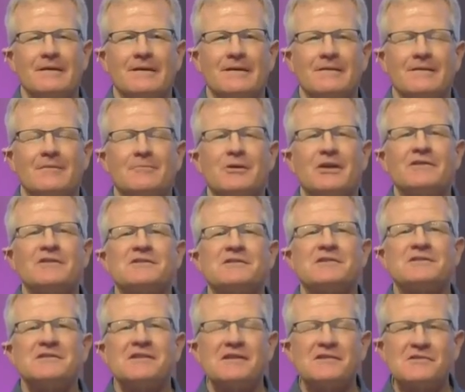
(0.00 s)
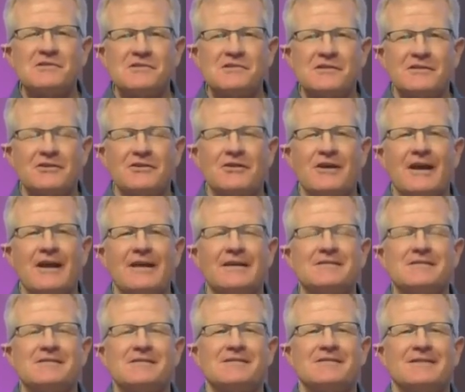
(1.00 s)
My brothers and sisters in
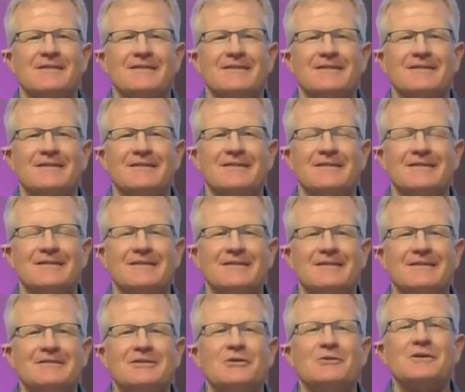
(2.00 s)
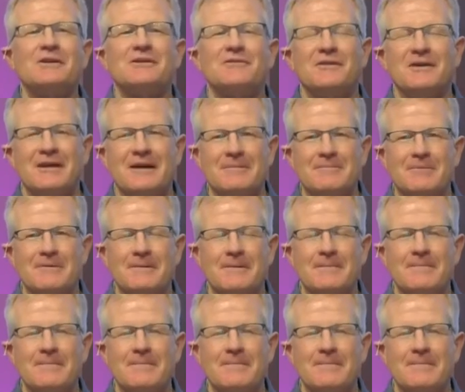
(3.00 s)
Christ, don't give up.